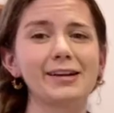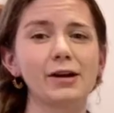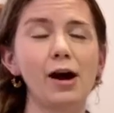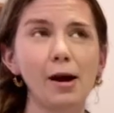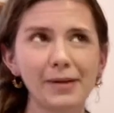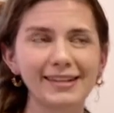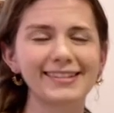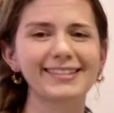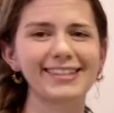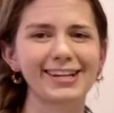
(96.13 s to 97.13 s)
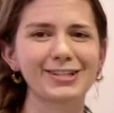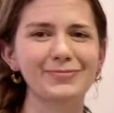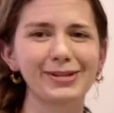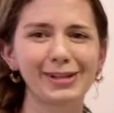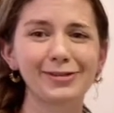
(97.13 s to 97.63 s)
comments section
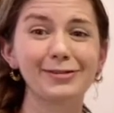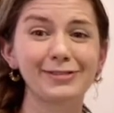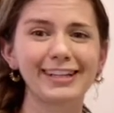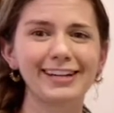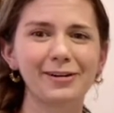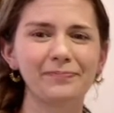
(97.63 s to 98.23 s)
below the video.